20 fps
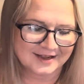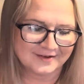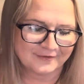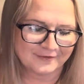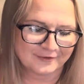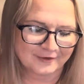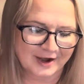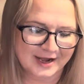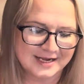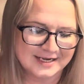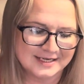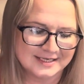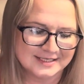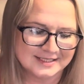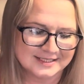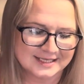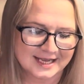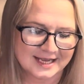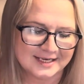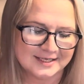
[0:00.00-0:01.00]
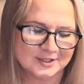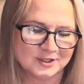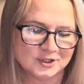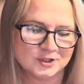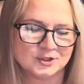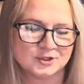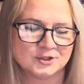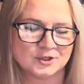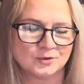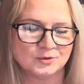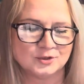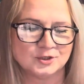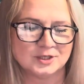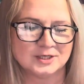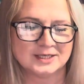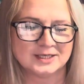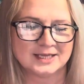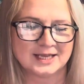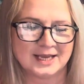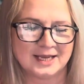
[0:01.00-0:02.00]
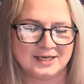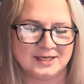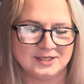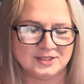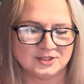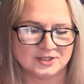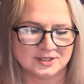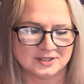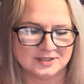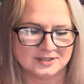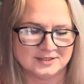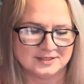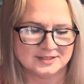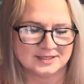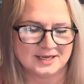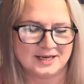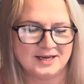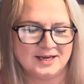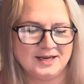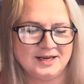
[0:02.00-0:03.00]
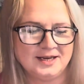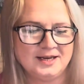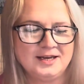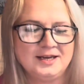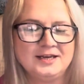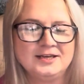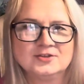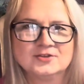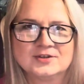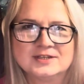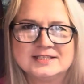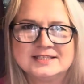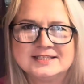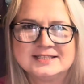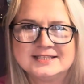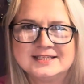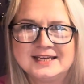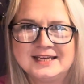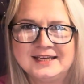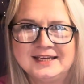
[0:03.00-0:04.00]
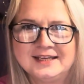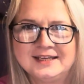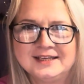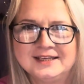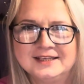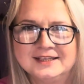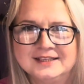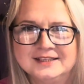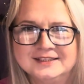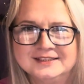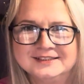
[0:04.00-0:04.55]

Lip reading: friends, and social occasions. Interesting.